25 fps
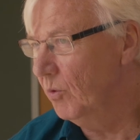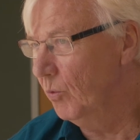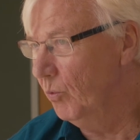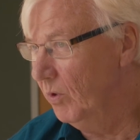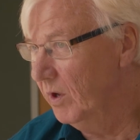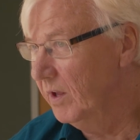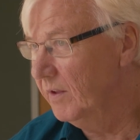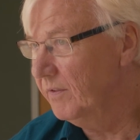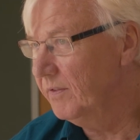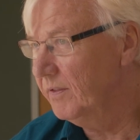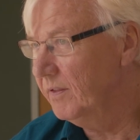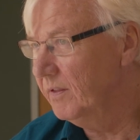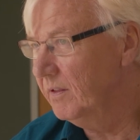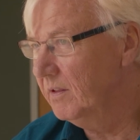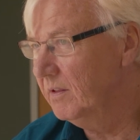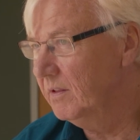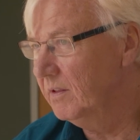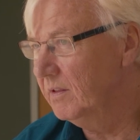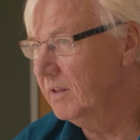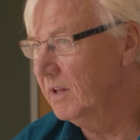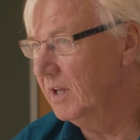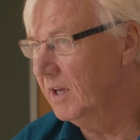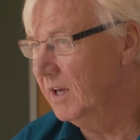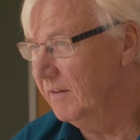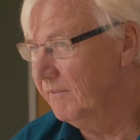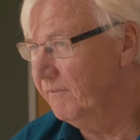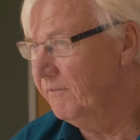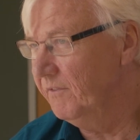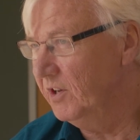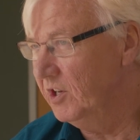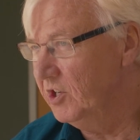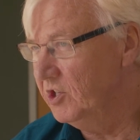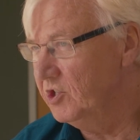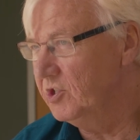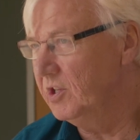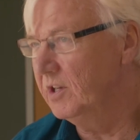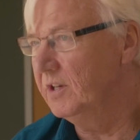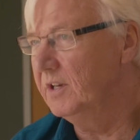with the
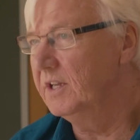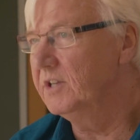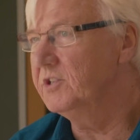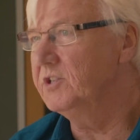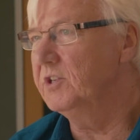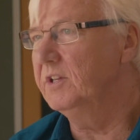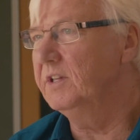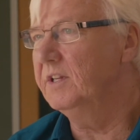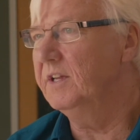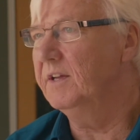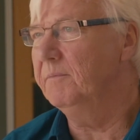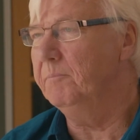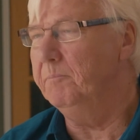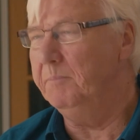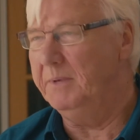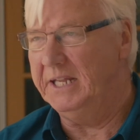unfinished initiative,